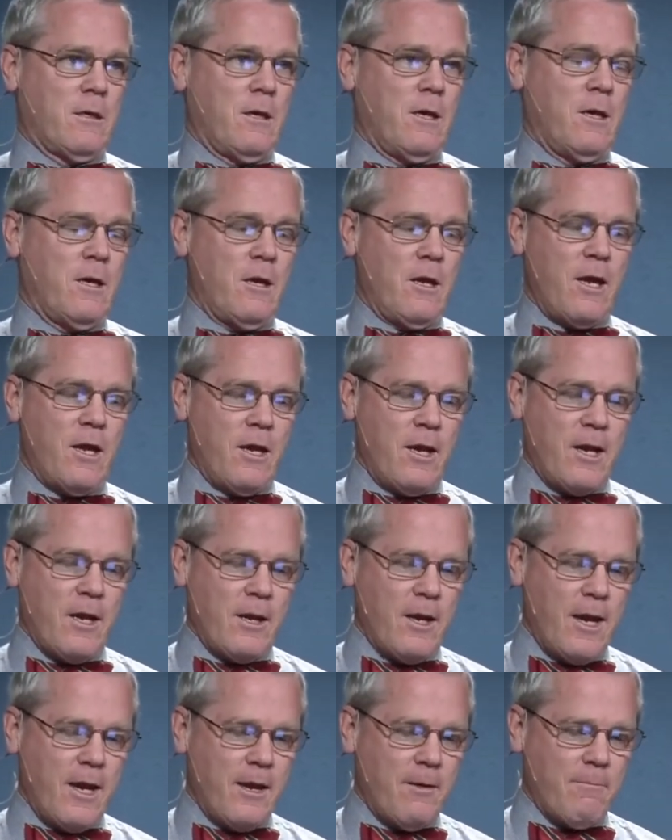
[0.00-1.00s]

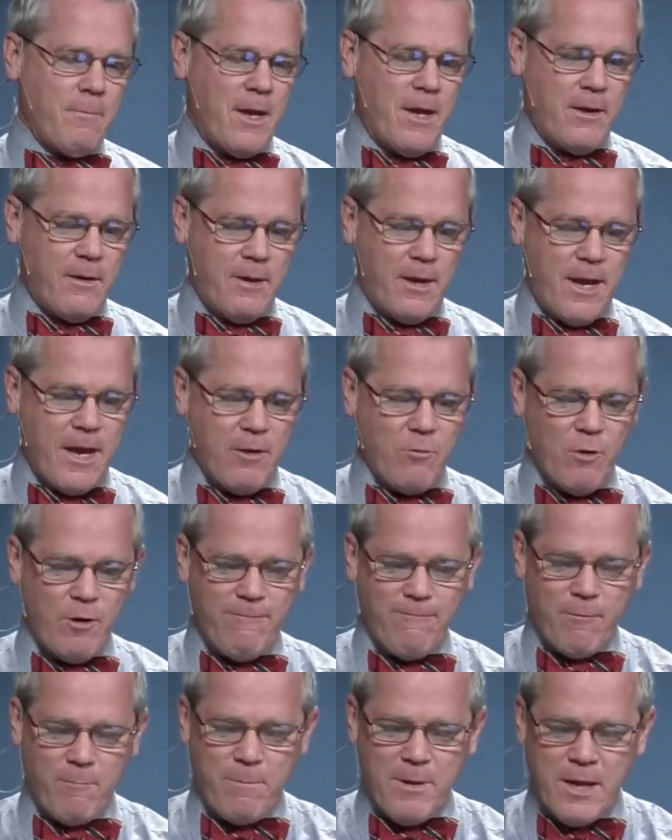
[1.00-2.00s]
And Henry
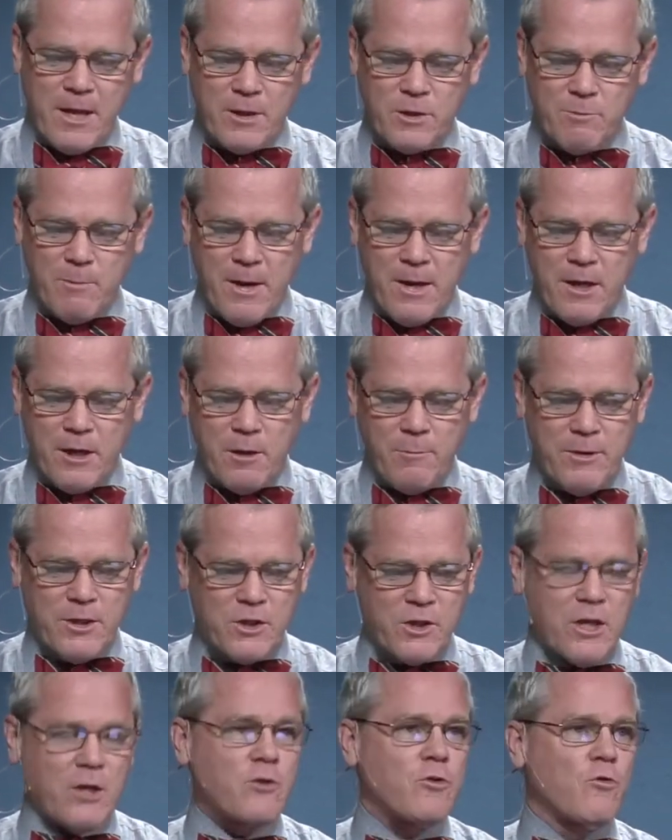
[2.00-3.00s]
forbids money to be
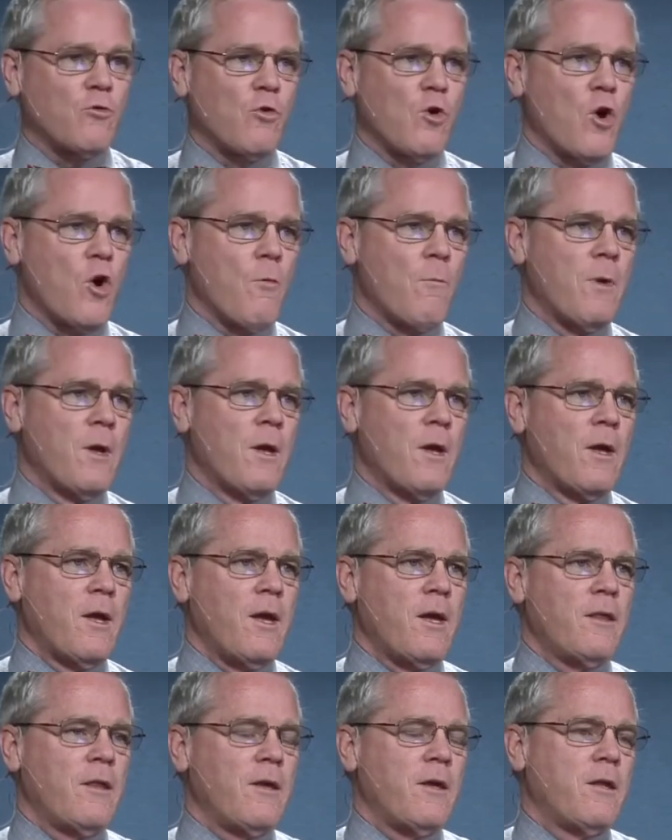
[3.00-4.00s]
sent to Rome
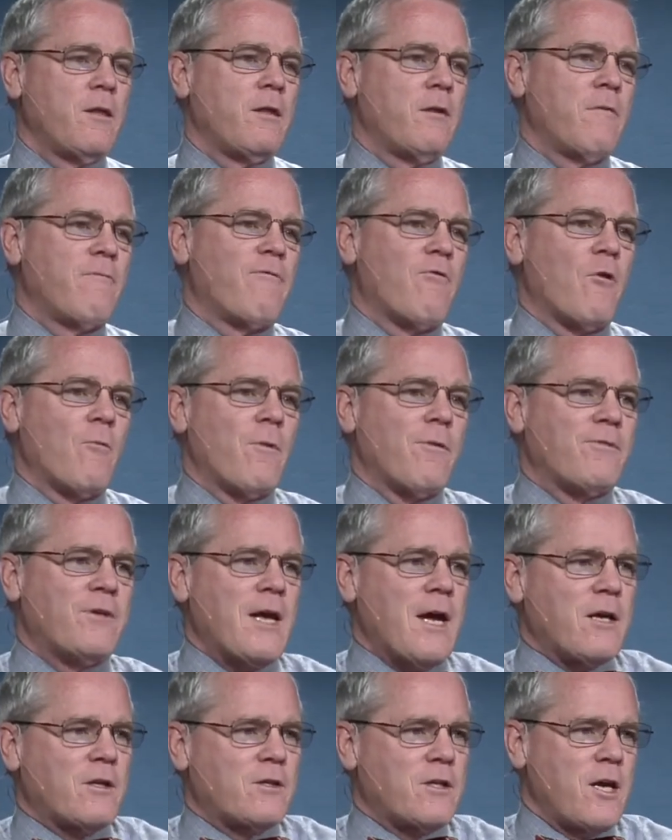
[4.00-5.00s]
in the form of
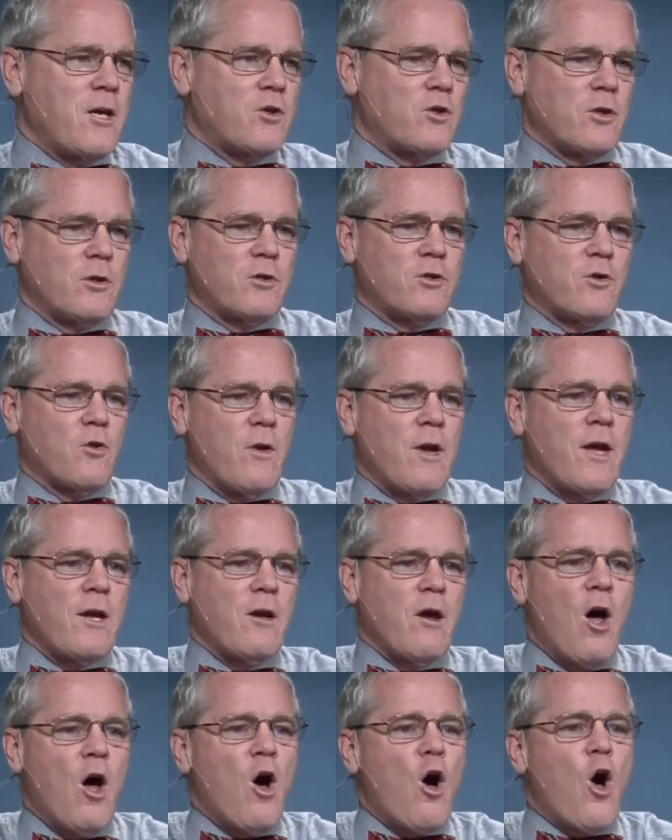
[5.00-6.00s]
taxation. So
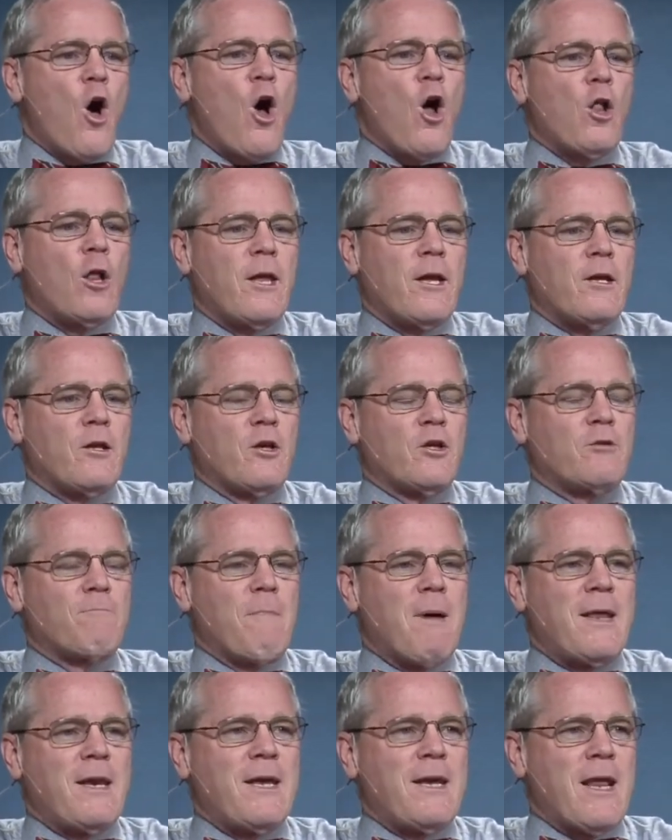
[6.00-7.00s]
all English
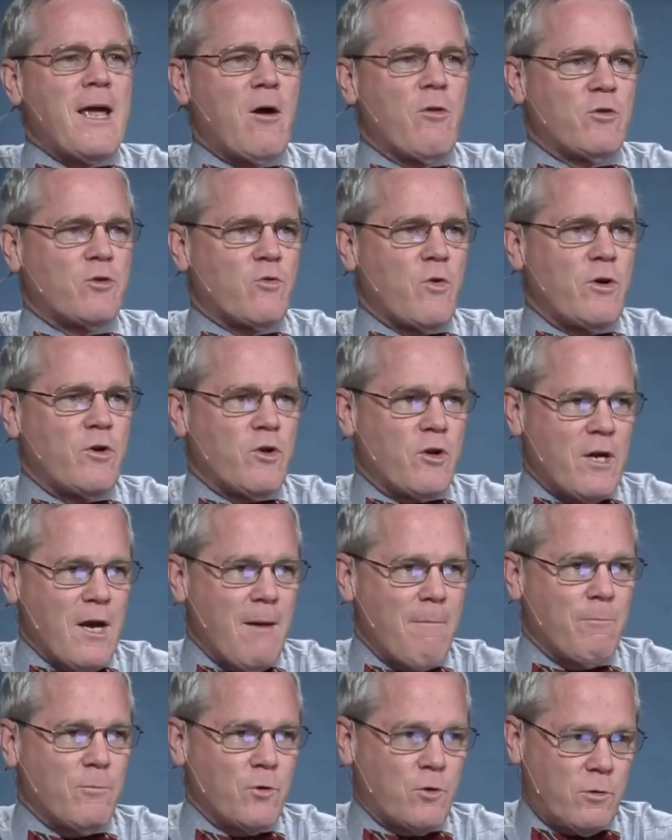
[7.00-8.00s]
money now is going
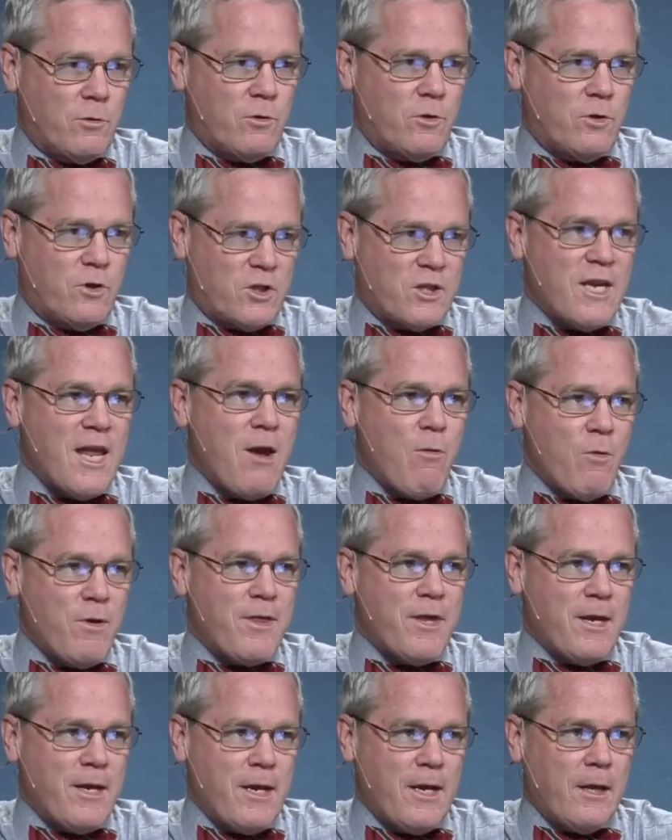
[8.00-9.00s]
to stay
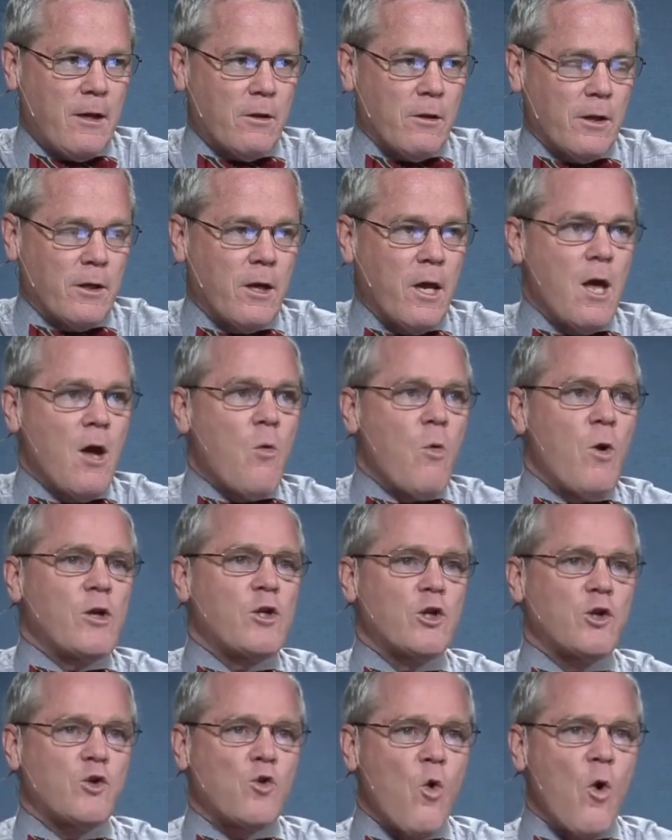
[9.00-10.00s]
within England,
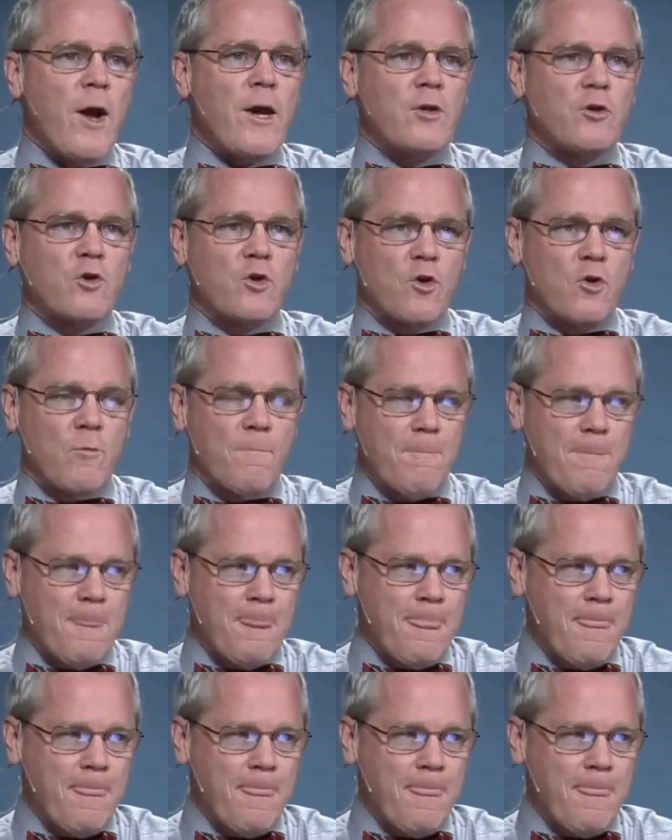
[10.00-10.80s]
which is going to,